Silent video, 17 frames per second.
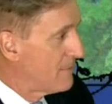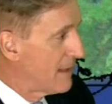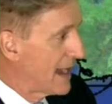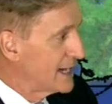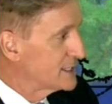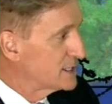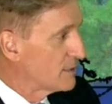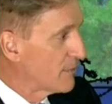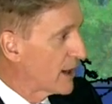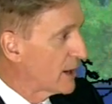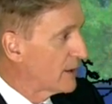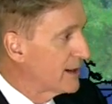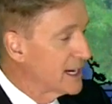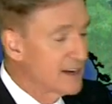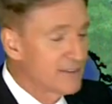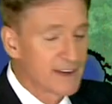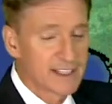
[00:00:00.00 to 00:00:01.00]
by
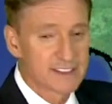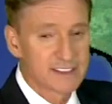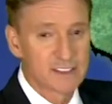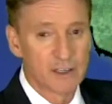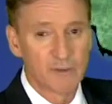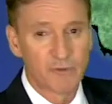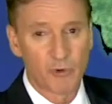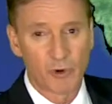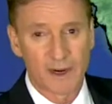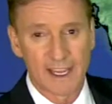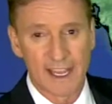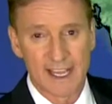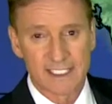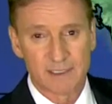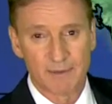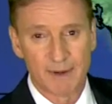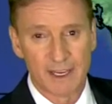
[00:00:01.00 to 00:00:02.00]
tomorrow evening. Still
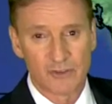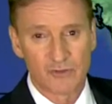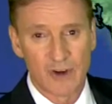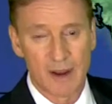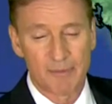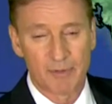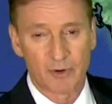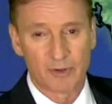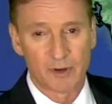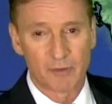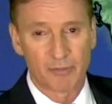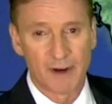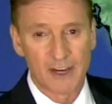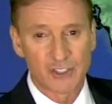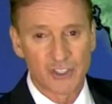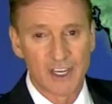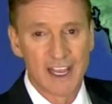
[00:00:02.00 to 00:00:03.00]
forecast to be a tropical
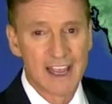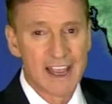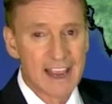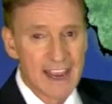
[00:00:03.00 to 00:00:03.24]
depression